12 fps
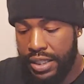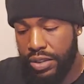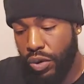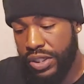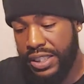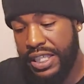
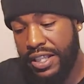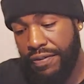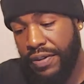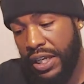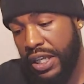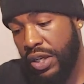or see the
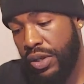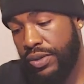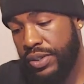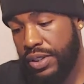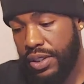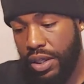
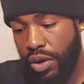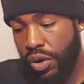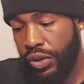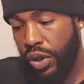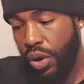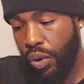videos
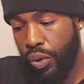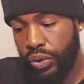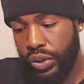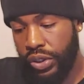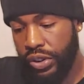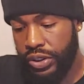on the
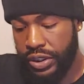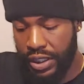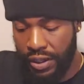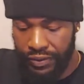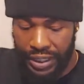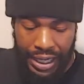older
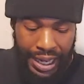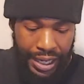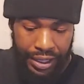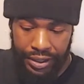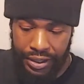stuff that I